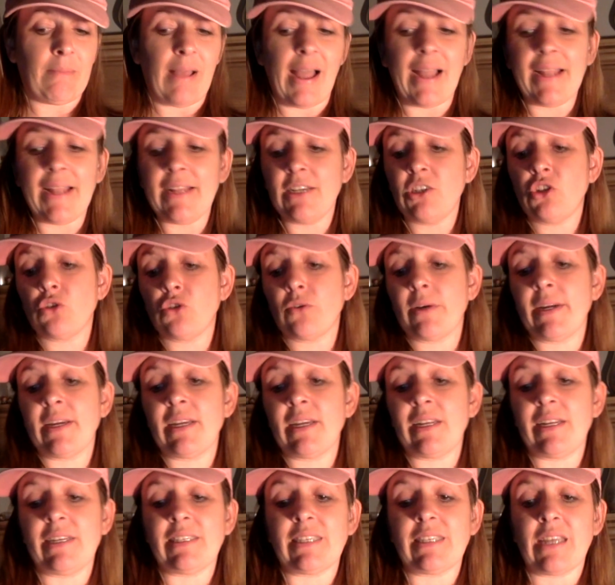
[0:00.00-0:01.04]
I enjoy
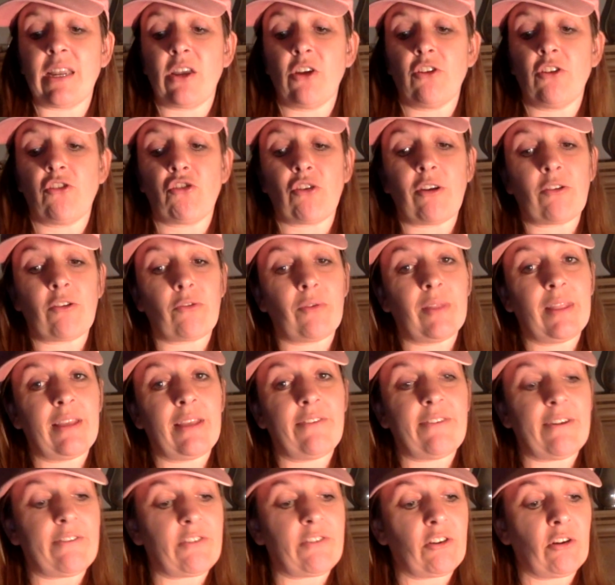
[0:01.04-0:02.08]
it. It's a good stress relief
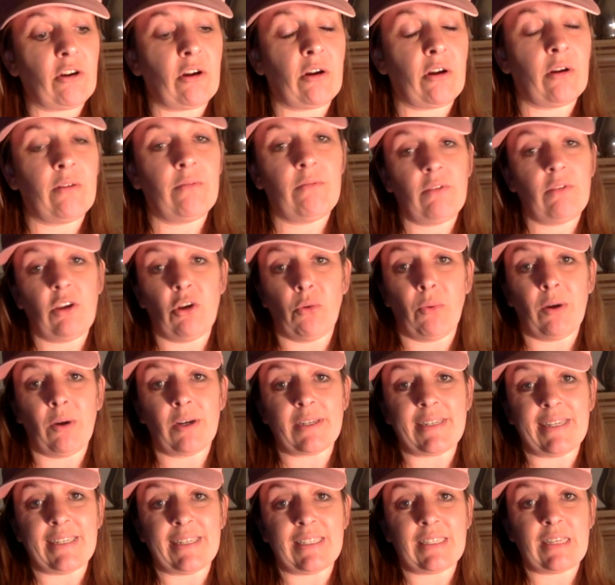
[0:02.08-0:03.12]
after your
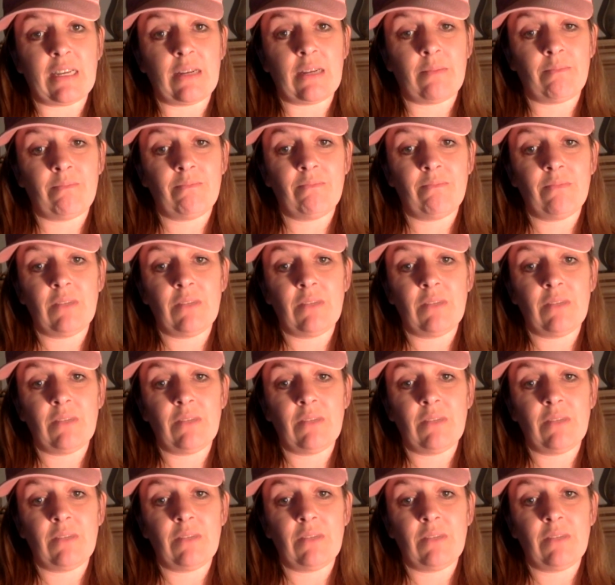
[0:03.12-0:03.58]
workday is done.